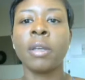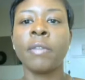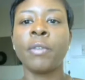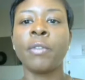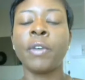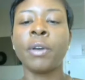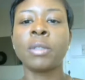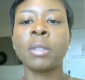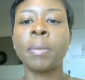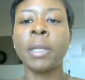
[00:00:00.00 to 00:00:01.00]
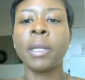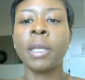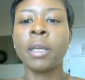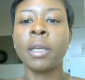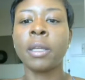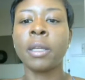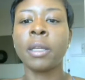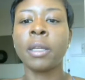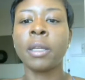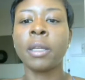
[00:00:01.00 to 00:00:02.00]
If you fail to
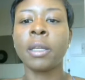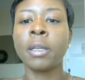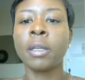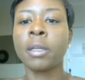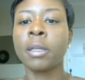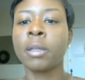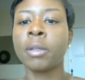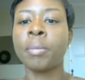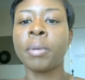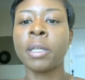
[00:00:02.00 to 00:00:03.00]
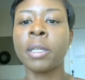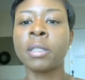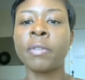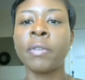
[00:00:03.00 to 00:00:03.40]
plan, you plan to fail.